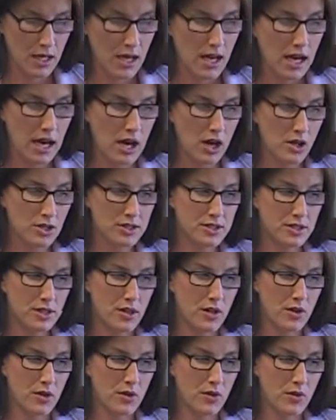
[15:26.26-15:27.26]
I
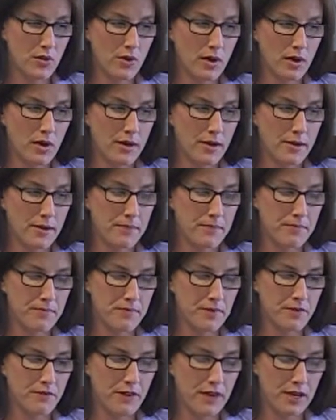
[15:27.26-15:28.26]
also
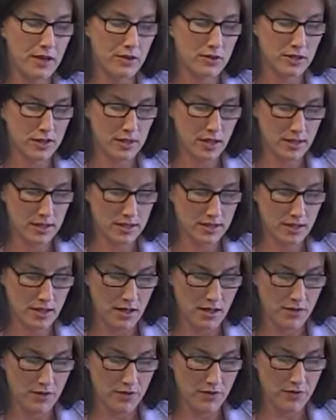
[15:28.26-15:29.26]
found a lot of
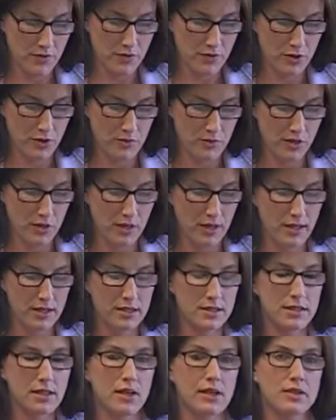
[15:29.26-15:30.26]
stuff from the United
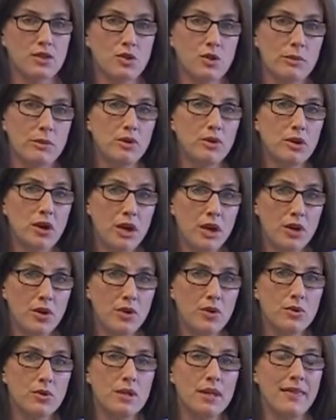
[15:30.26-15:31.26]
States Criminal
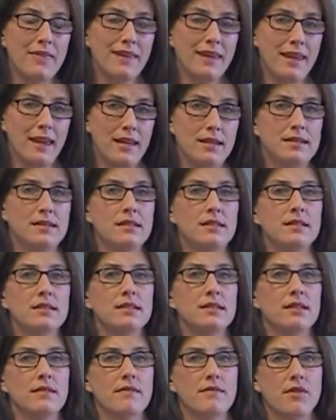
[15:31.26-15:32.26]
Code and the cases
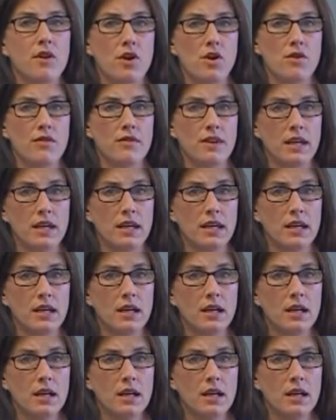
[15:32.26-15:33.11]
involving